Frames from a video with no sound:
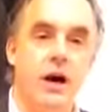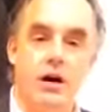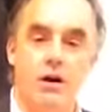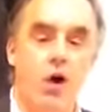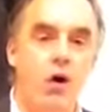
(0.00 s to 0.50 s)

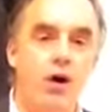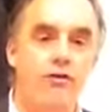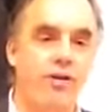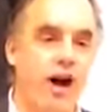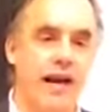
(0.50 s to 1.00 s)
are
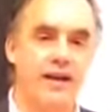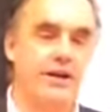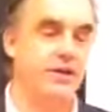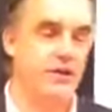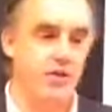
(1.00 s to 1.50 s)
horrifying
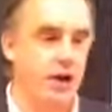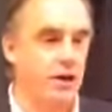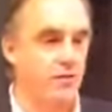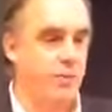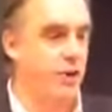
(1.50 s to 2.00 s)
and
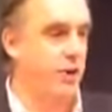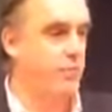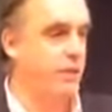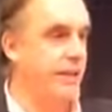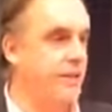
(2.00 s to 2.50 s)
destructive
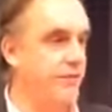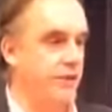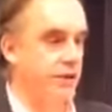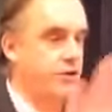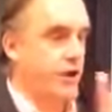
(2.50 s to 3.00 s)
beyond belief,
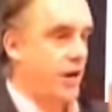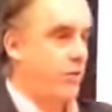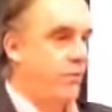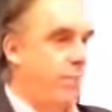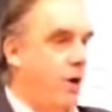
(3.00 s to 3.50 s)
and you're
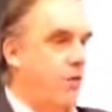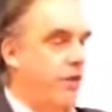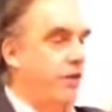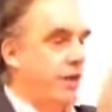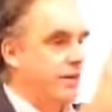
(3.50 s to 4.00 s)
stuck with
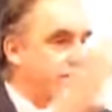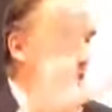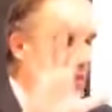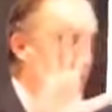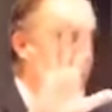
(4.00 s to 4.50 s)
both. And then
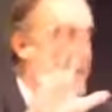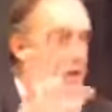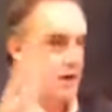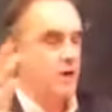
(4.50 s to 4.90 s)
society,